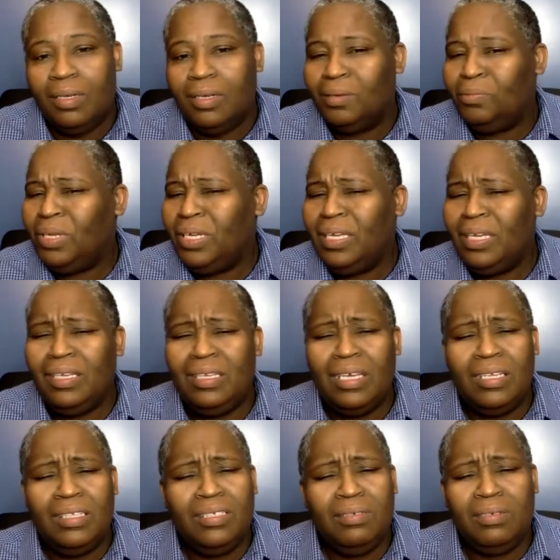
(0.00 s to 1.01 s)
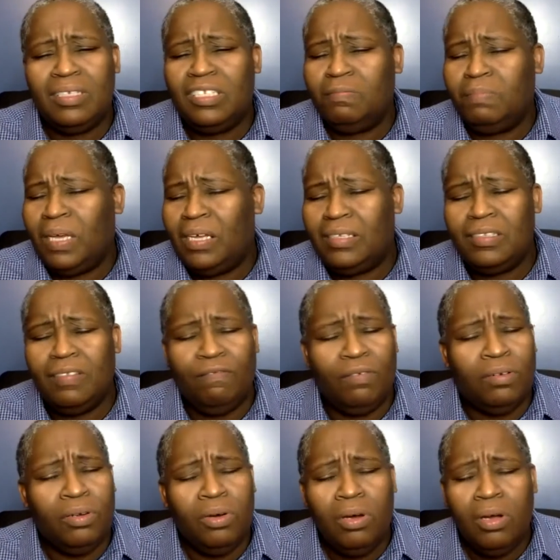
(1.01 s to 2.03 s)
we can get to a space of
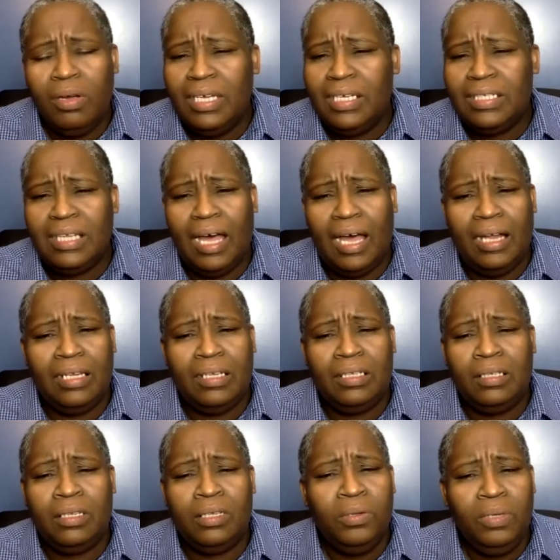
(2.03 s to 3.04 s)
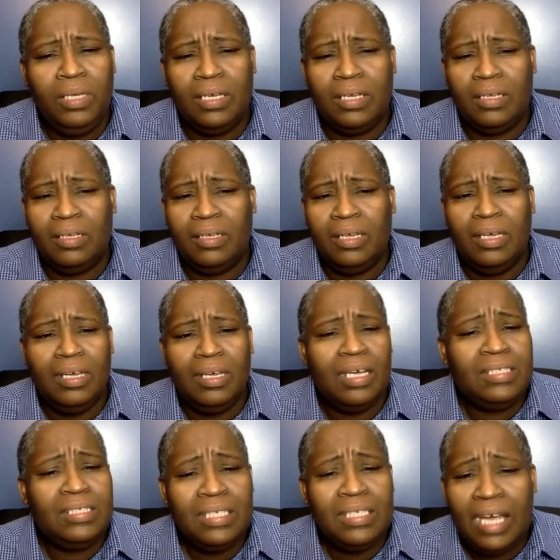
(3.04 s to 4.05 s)
glorious hallelujah. And
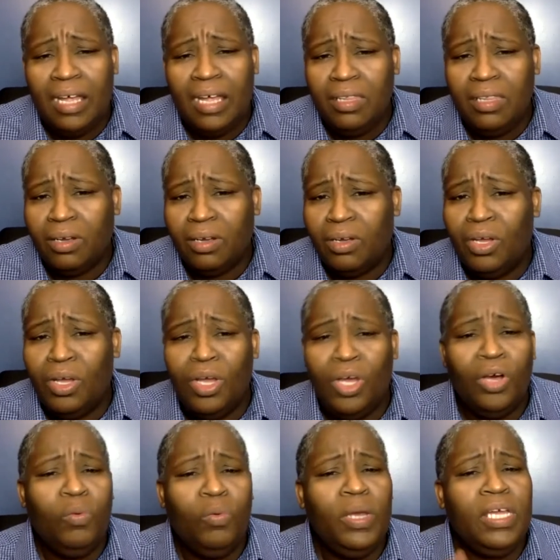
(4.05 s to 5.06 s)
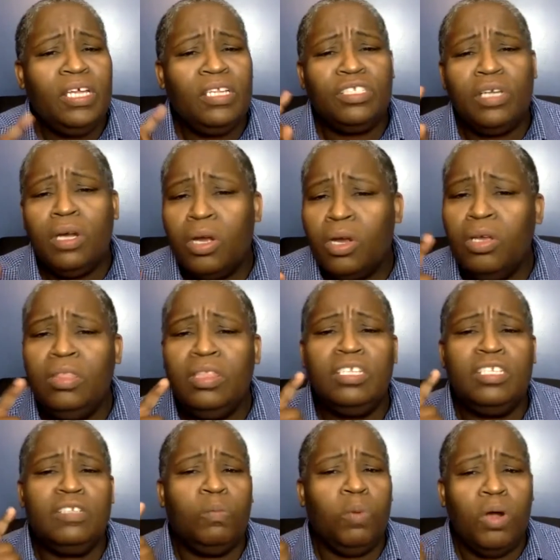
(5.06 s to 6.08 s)
together, we can turn
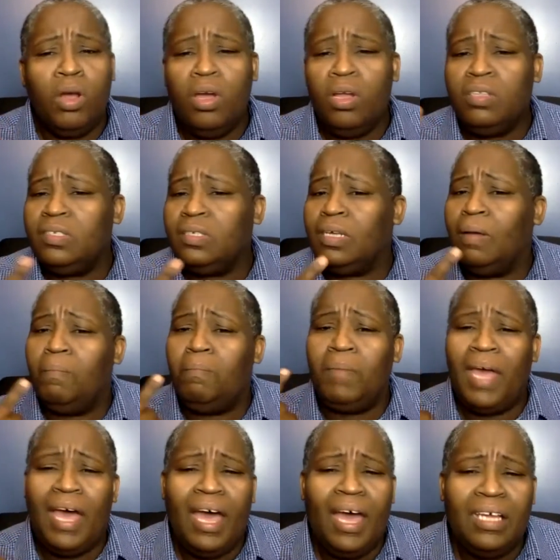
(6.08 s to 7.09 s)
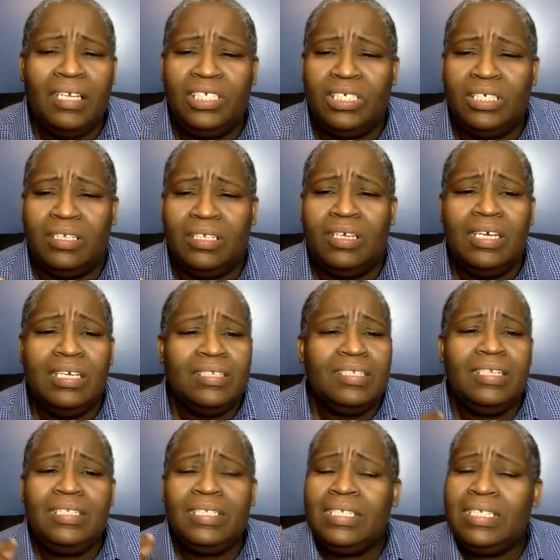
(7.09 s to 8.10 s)
this world to compassion.
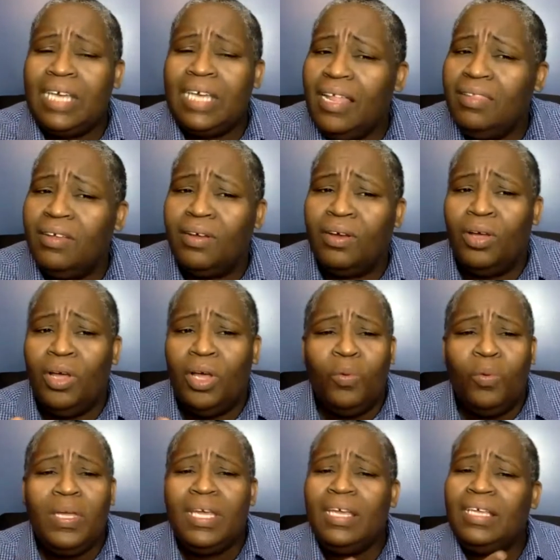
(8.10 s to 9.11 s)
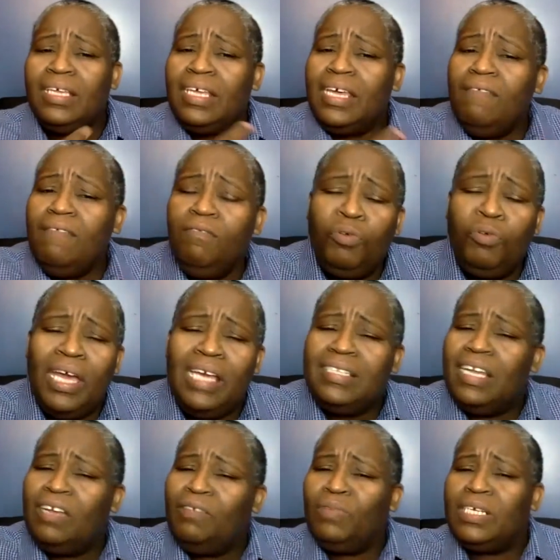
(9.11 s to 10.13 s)
See, together, we can give grace
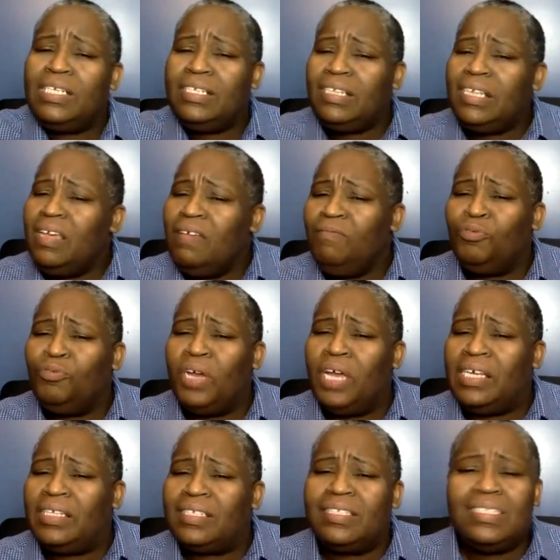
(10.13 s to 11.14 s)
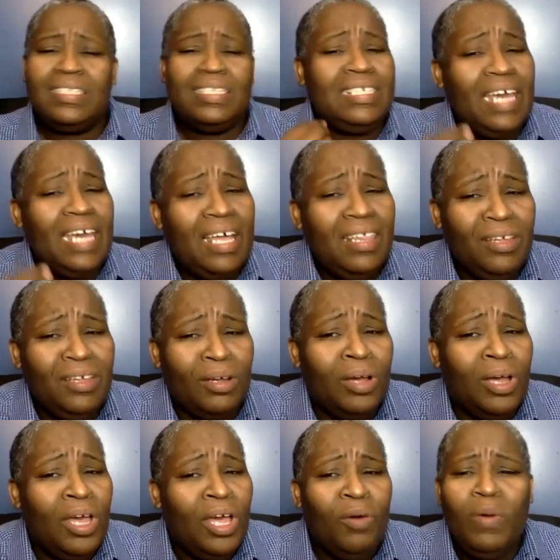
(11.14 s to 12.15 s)
and receive grace. Together,
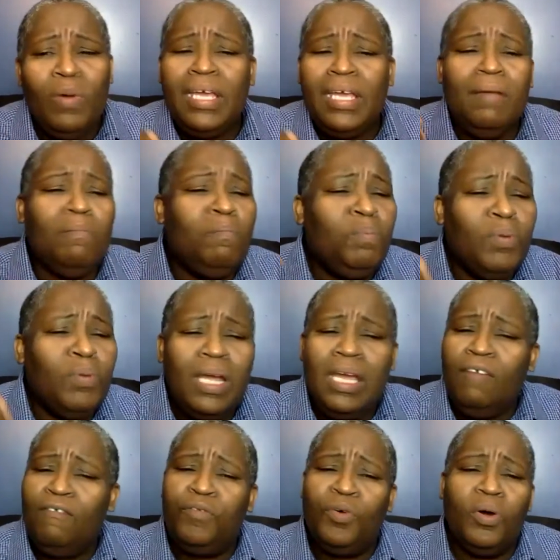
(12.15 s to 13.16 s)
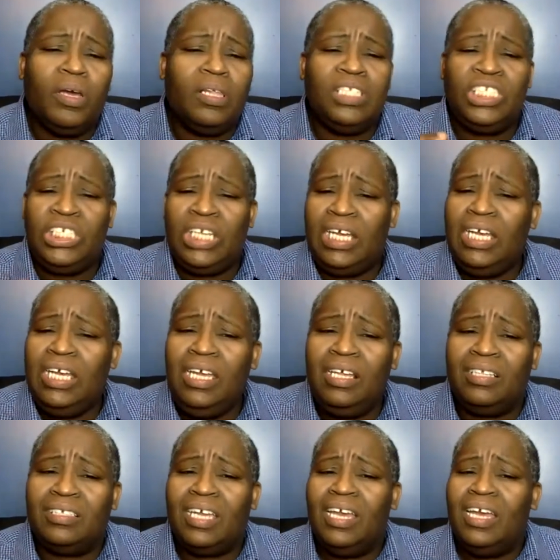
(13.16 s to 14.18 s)
we can bring forth
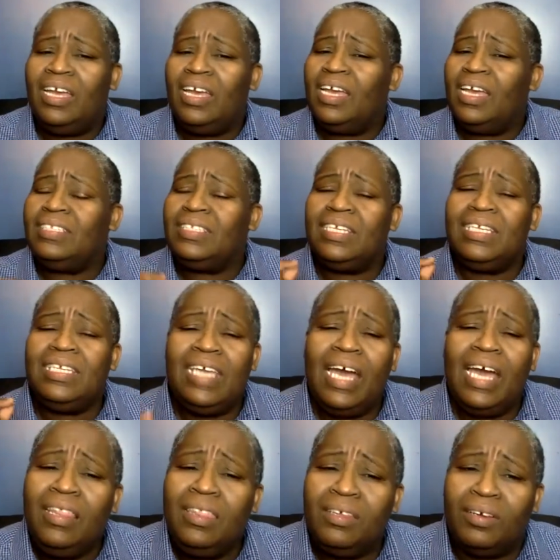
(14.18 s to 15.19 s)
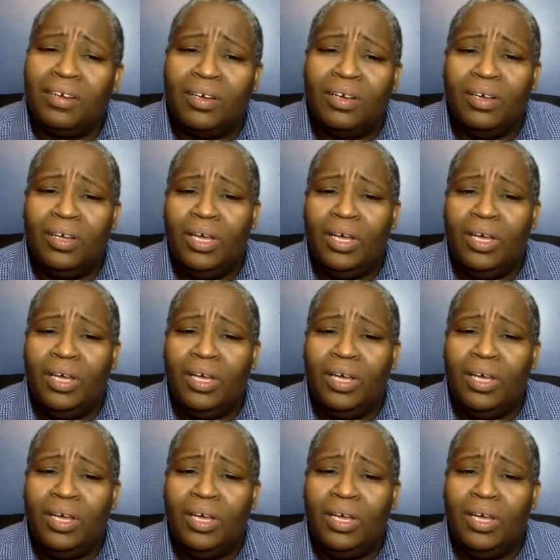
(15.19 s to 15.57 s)
change. And together,